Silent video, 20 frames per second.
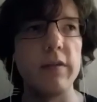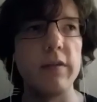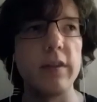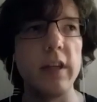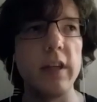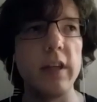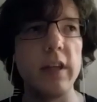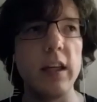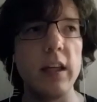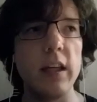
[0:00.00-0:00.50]

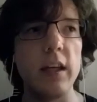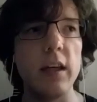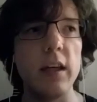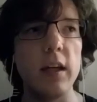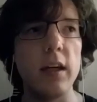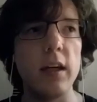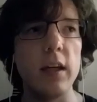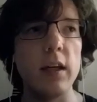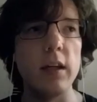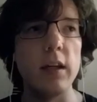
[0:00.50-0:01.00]
the
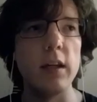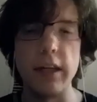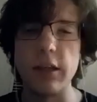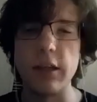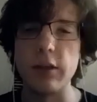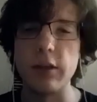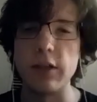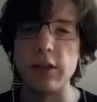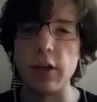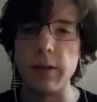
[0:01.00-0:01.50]

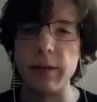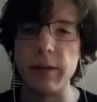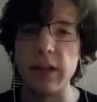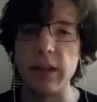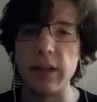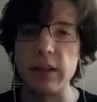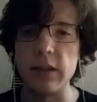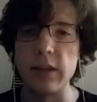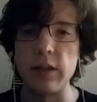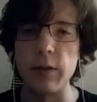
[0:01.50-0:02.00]
legal
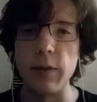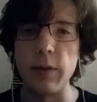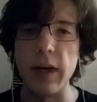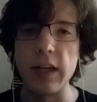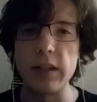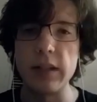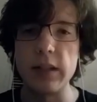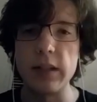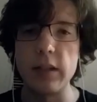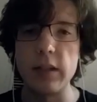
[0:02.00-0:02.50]
turbulence to
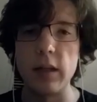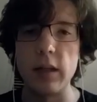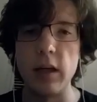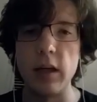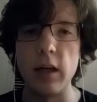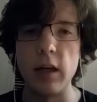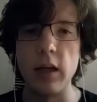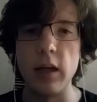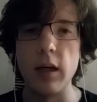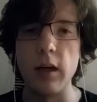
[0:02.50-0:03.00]
rest,
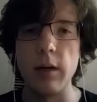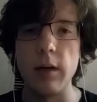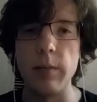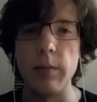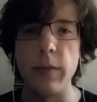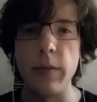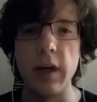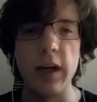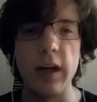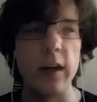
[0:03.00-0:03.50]

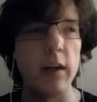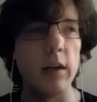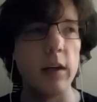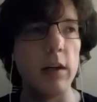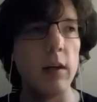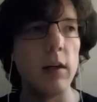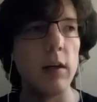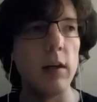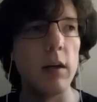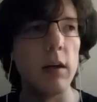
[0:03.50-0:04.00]
and
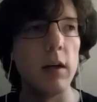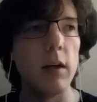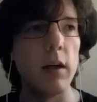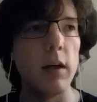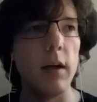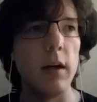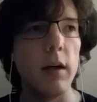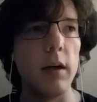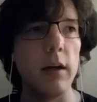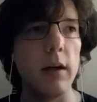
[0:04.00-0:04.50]

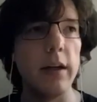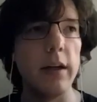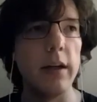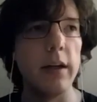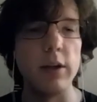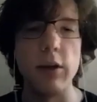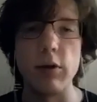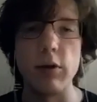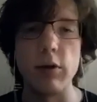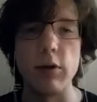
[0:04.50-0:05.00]
in
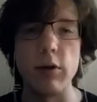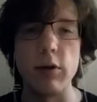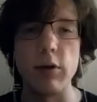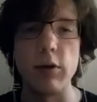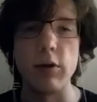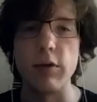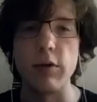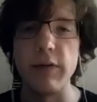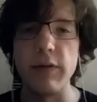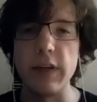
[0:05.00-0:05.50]
total
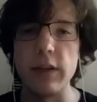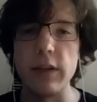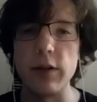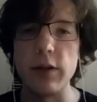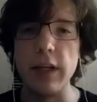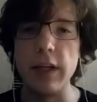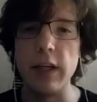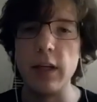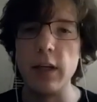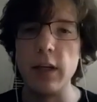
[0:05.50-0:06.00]
victory.
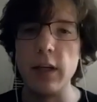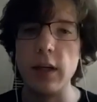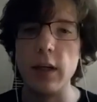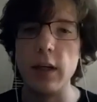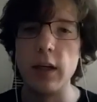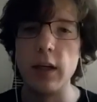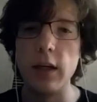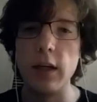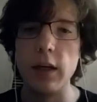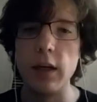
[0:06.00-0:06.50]

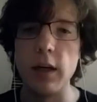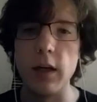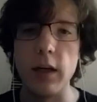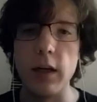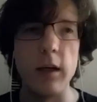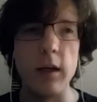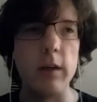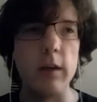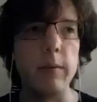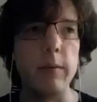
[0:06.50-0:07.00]

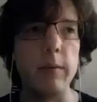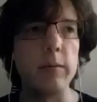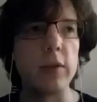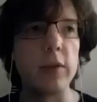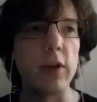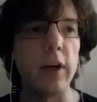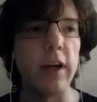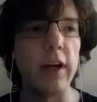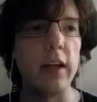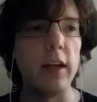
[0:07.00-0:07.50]

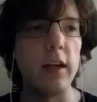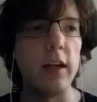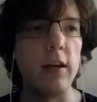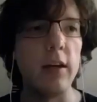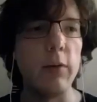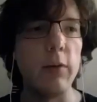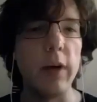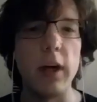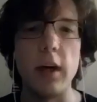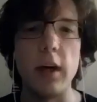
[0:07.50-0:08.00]
So
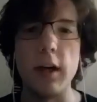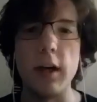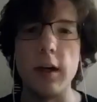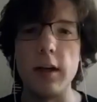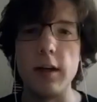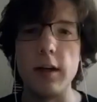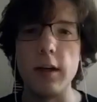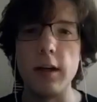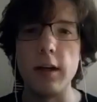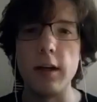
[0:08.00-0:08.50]
we are
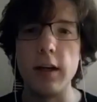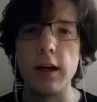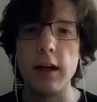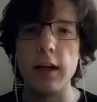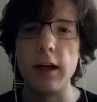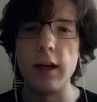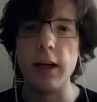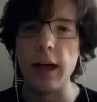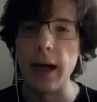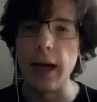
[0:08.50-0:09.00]

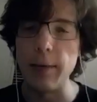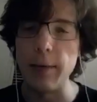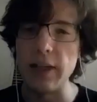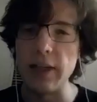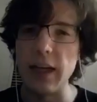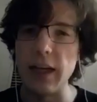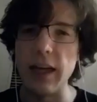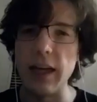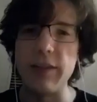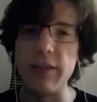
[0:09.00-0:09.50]
happy to
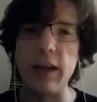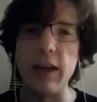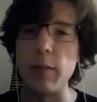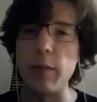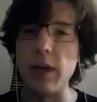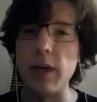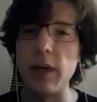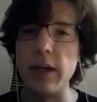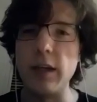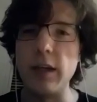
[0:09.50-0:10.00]
have that
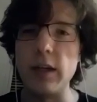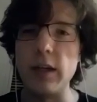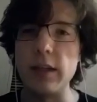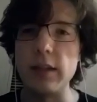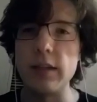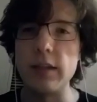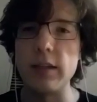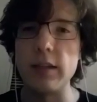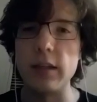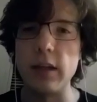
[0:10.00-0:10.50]
behind
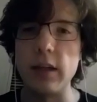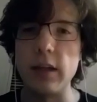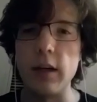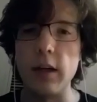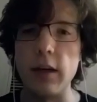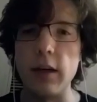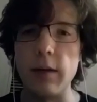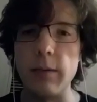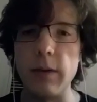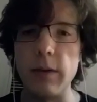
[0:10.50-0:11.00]
us.
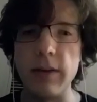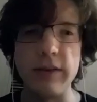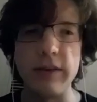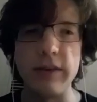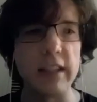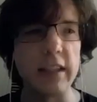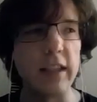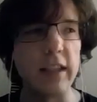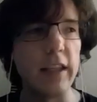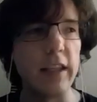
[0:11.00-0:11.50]

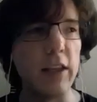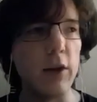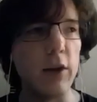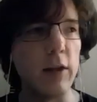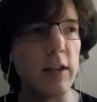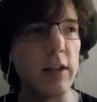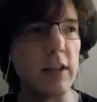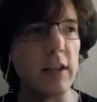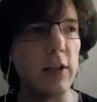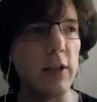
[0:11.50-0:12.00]
Obviously, no
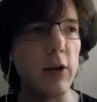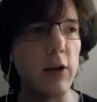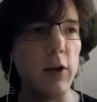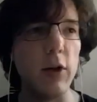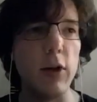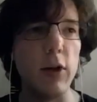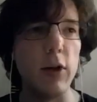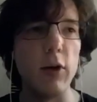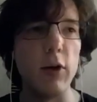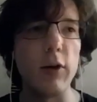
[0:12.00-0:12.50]

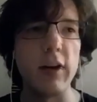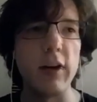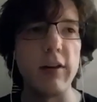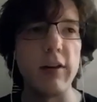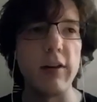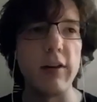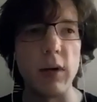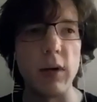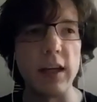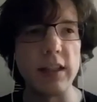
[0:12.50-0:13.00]
one ever
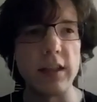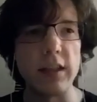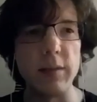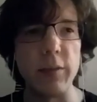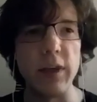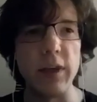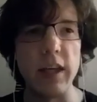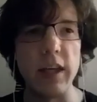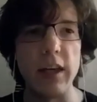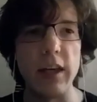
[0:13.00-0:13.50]
wants to
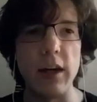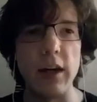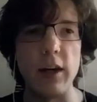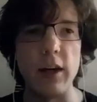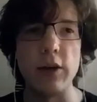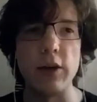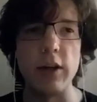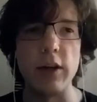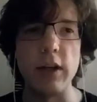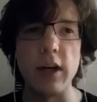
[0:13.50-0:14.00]
be
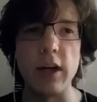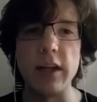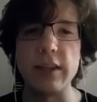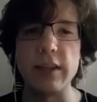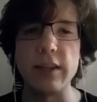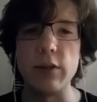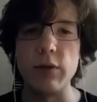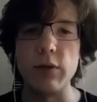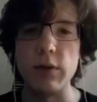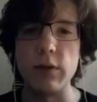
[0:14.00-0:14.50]
under a lawsuit,